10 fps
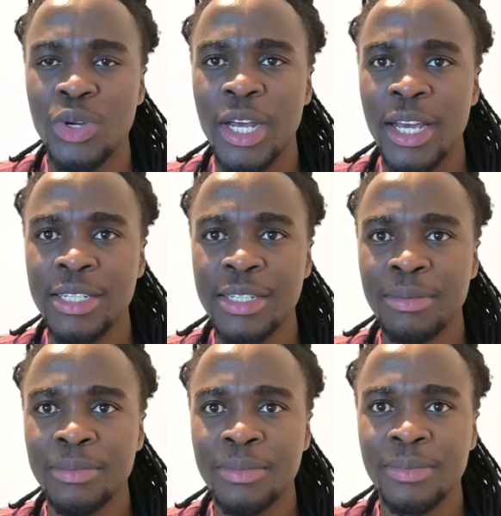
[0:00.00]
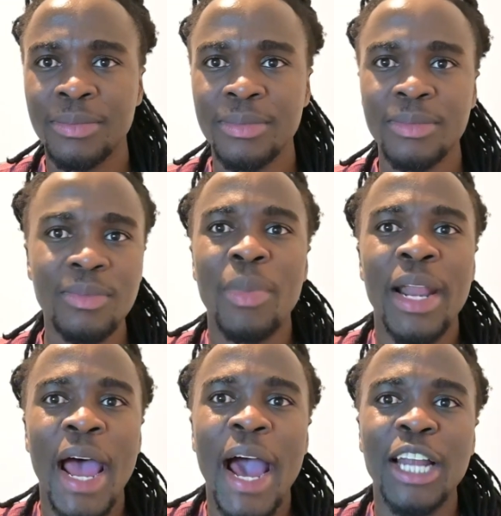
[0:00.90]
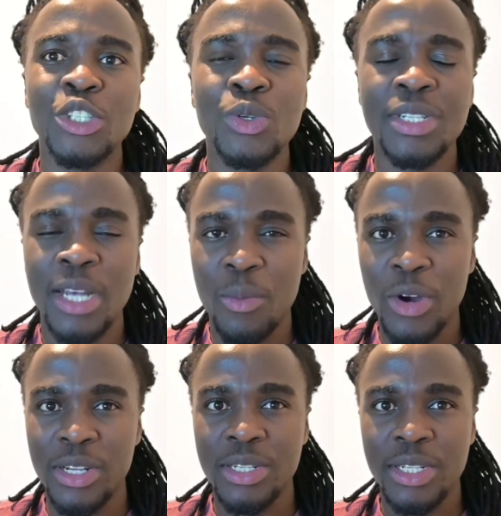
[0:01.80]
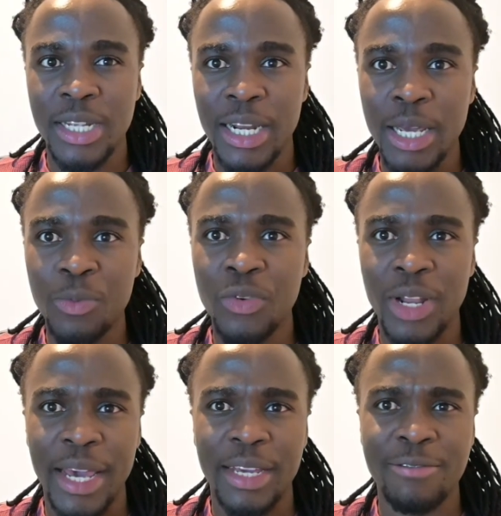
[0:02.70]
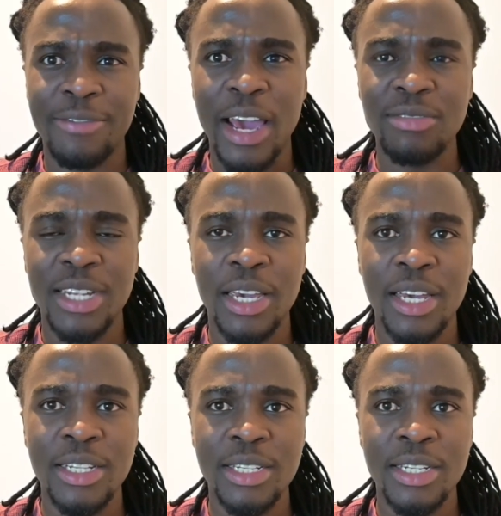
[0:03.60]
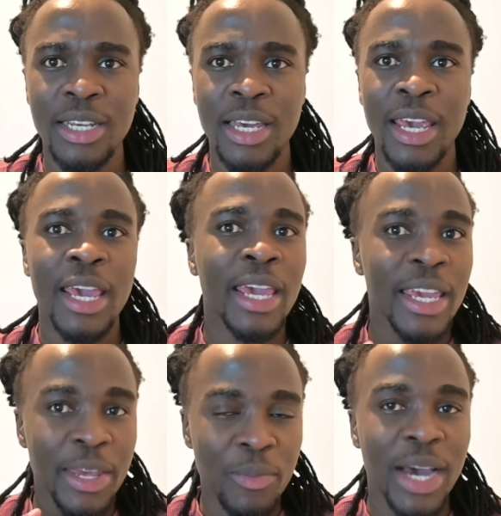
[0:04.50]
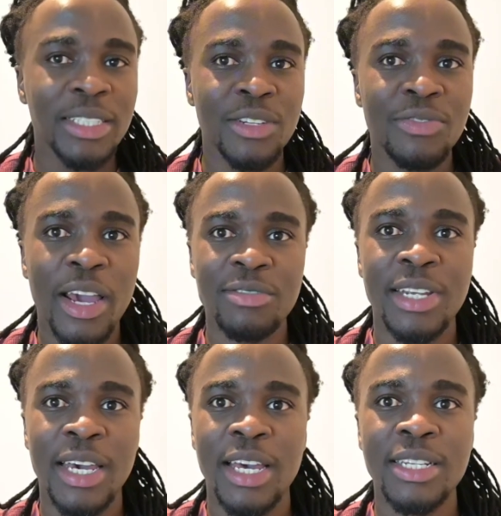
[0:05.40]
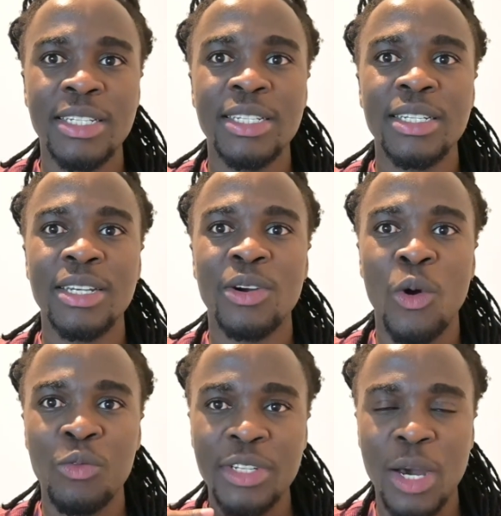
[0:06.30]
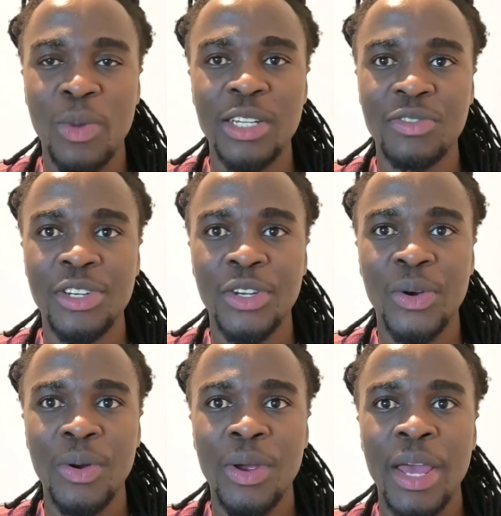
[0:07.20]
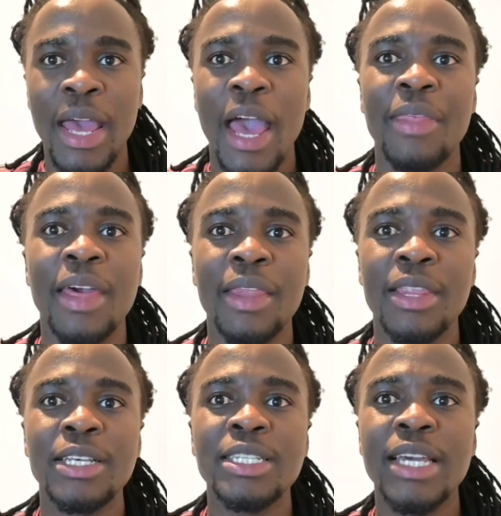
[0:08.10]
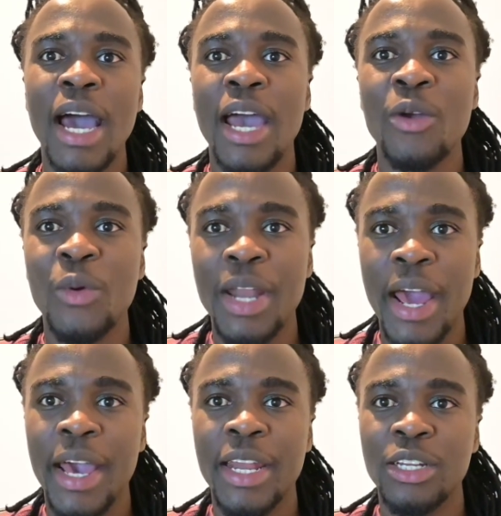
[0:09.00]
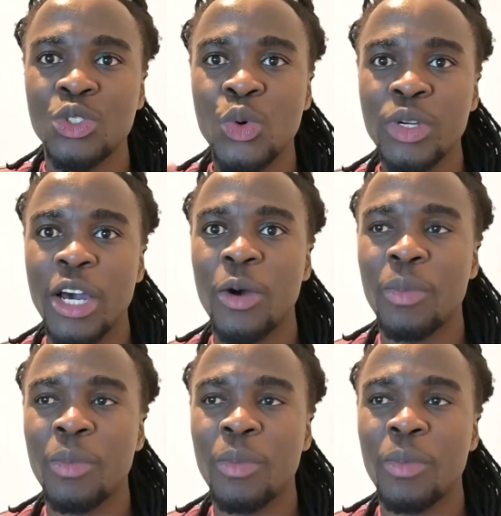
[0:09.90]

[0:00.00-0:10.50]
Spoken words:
days. But I had used someone's clip for like 5 seconds. Imagine 5 seconds of someone's video. And then this guy went ahead and took down